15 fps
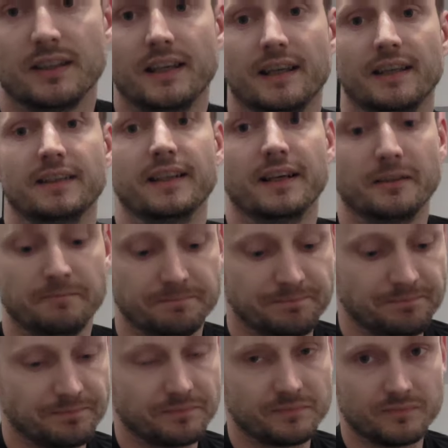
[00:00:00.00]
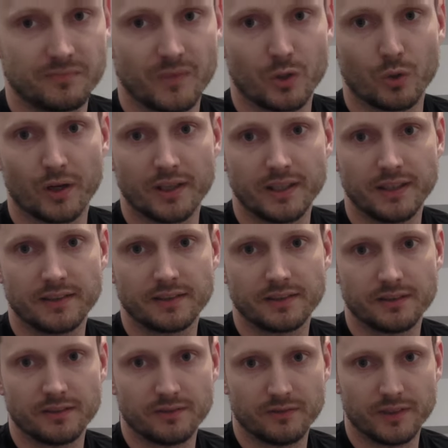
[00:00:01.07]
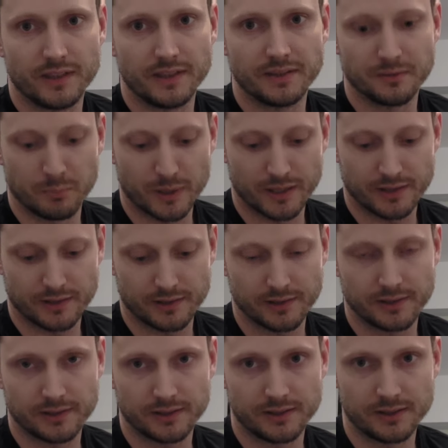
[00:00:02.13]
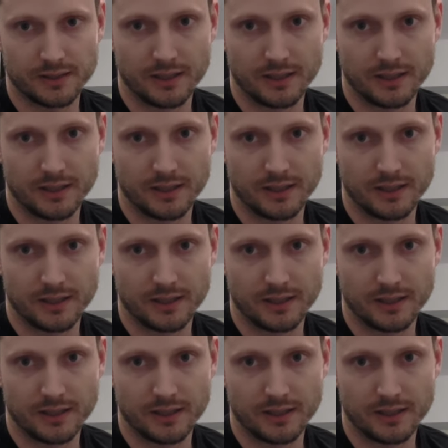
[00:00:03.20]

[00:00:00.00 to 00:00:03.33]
and I need these muscles